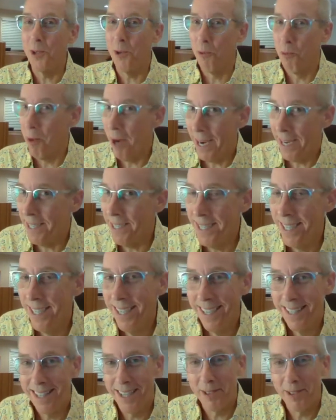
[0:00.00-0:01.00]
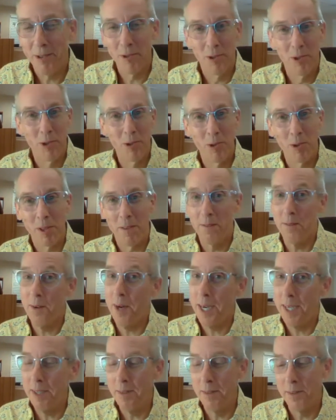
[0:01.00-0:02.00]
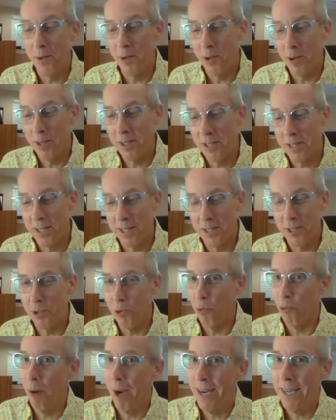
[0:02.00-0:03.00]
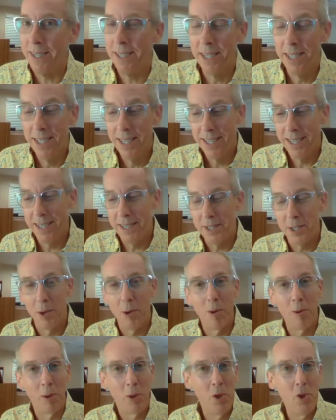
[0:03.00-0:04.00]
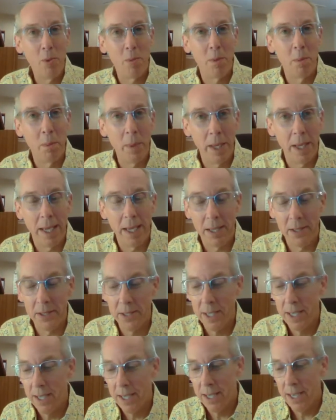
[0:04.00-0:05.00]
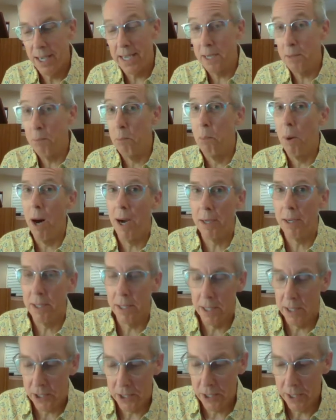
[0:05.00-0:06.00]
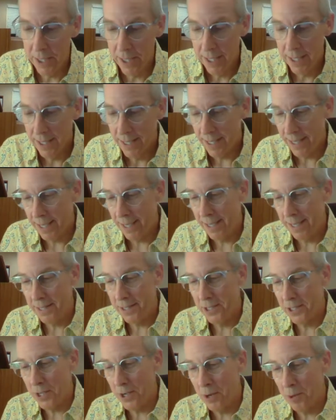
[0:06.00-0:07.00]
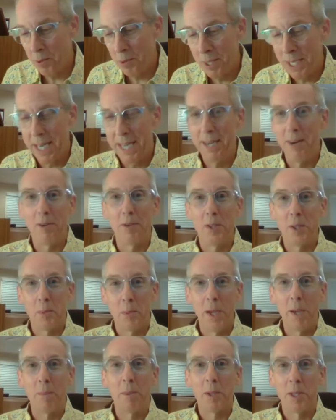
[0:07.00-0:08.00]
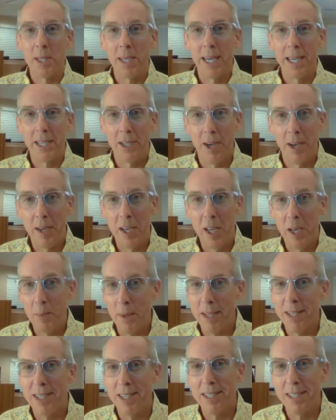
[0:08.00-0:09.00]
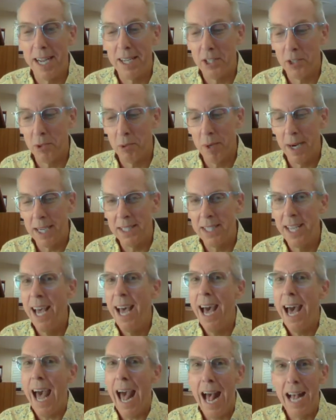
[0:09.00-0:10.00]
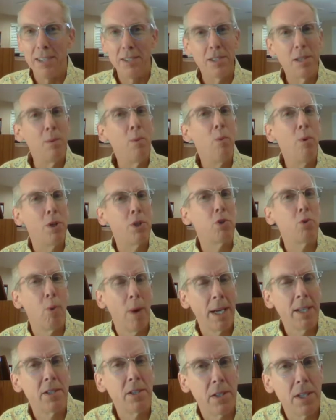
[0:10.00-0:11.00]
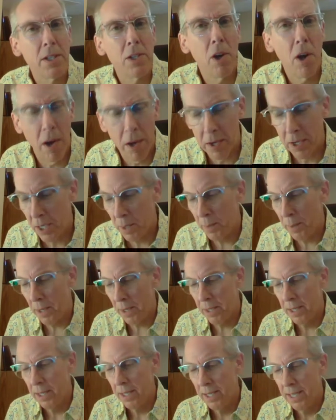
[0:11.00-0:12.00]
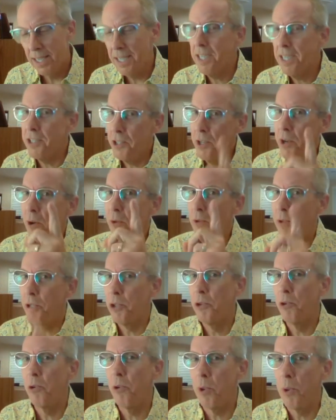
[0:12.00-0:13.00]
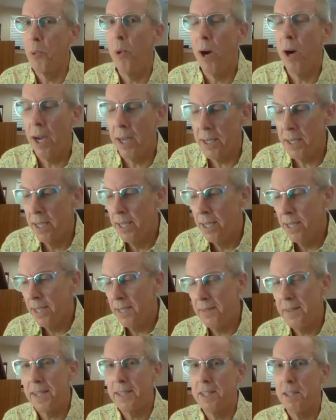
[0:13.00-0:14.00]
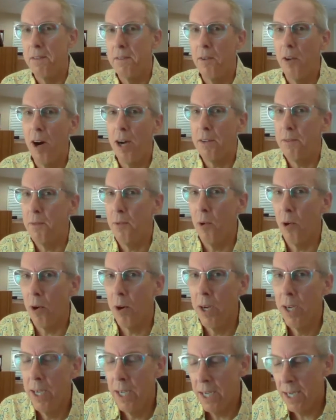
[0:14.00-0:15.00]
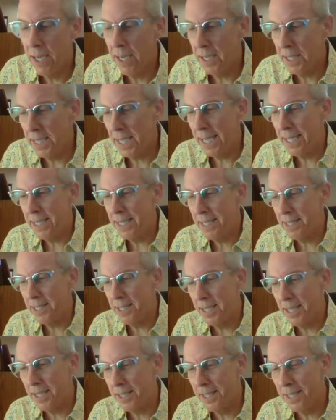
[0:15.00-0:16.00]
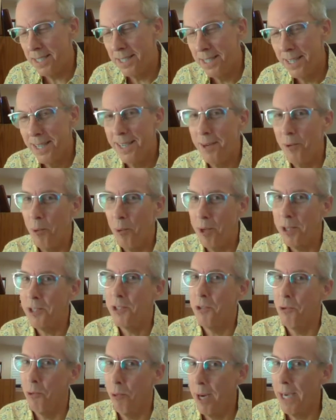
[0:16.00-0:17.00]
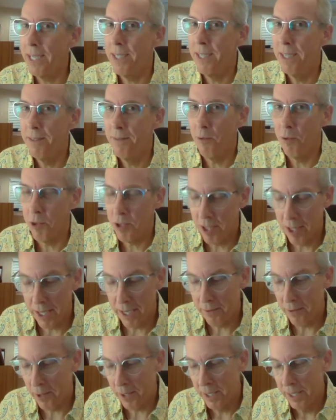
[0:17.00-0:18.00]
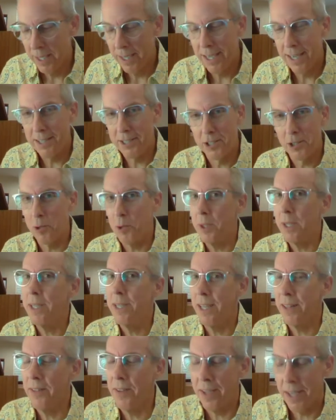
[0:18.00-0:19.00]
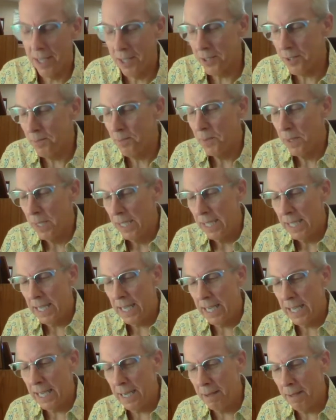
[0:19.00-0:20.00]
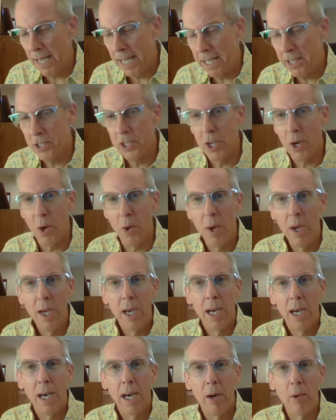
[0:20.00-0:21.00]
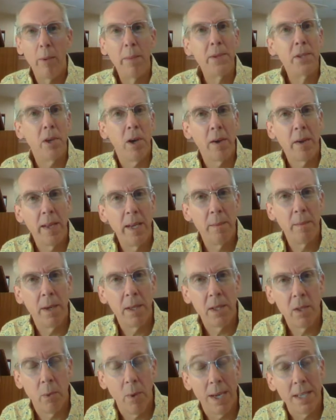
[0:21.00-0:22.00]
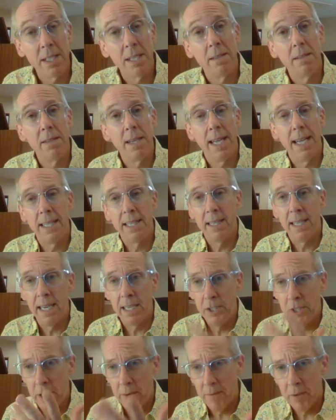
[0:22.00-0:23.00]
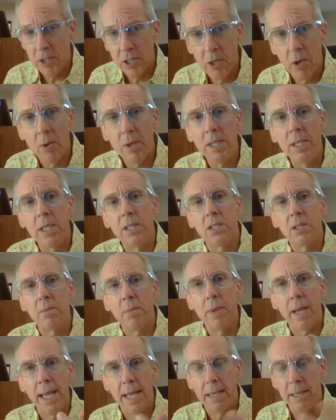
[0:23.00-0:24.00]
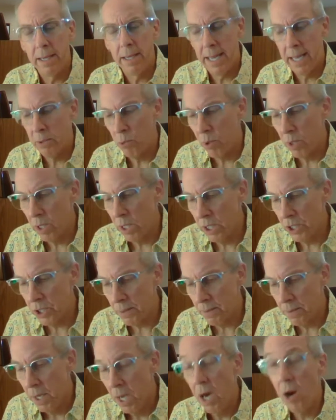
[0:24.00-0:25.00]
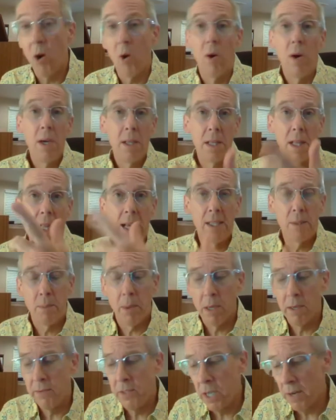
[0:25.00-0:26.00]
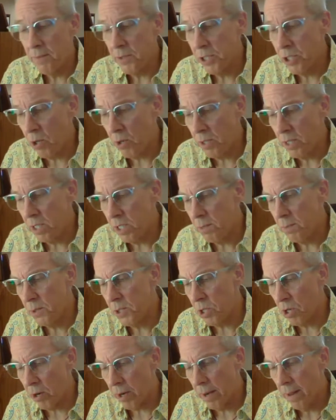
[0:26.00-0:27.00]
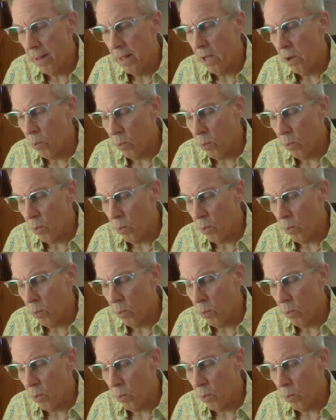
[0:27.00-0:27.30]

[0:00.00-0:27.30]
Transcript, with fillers: only right that they're truly fighting for is, is the right uh, to hold human beings uh, in bondage. Uh, and so when I hear these people today talking about states' rights, ask them which rights are they talking about? Because the only truly one that they fought for in the 1860s was the right for slavery, certainly nothing else. Uh, and so uh, we'll be talking about the West and, and, and, Jeffersonianism and, and religion. Oh, the last part of Jeffersonianism, sorry,